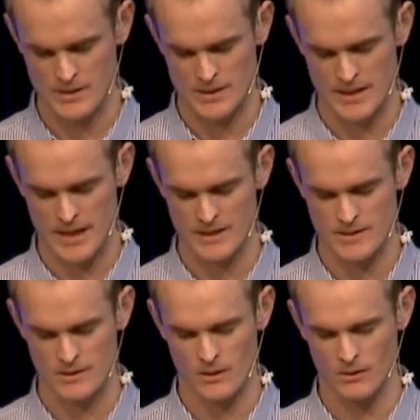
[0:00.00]
just ask
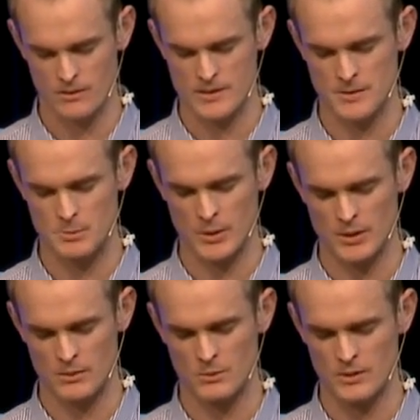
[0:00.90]
that your Holy
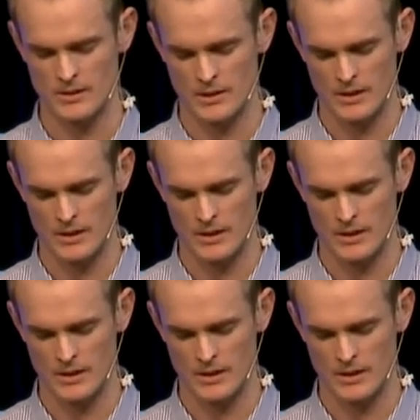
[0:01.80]
Spirit would